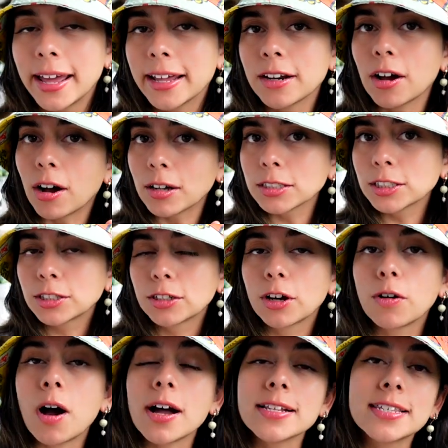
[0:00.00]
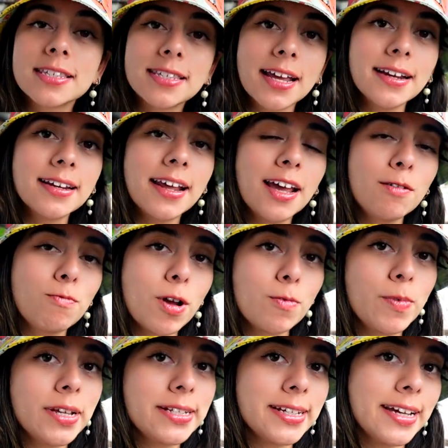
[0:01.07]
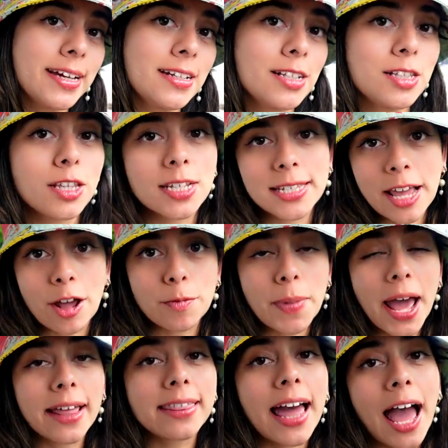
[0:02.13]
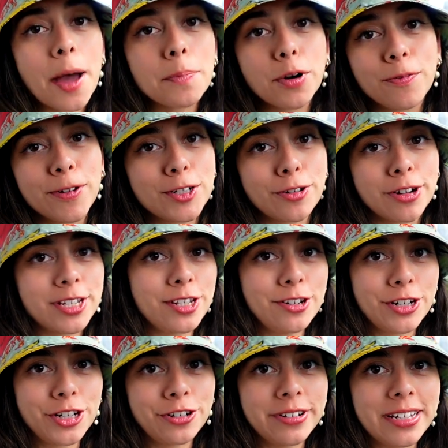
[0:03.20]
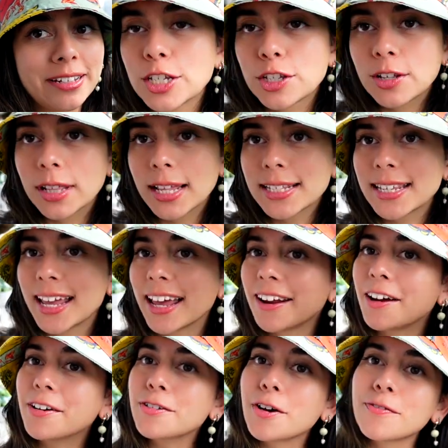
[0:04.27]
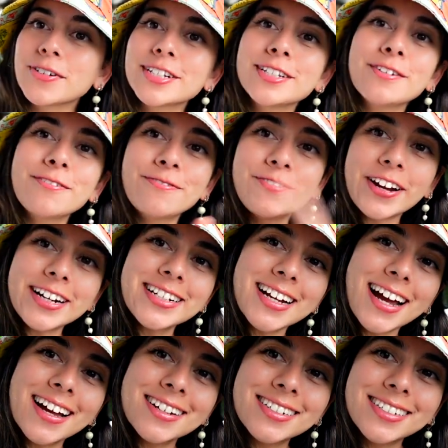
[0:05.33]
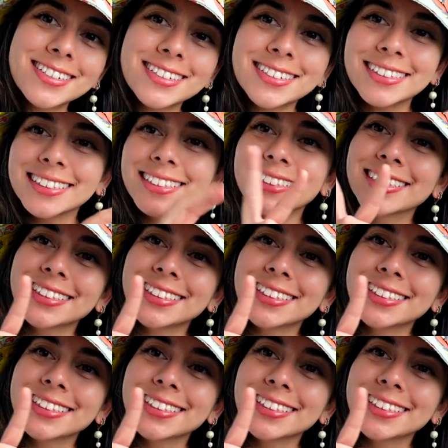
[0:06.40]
And also on Sunday when we did the sound bath at Perfect Choice Nursery. So let's head on over to Fairchild.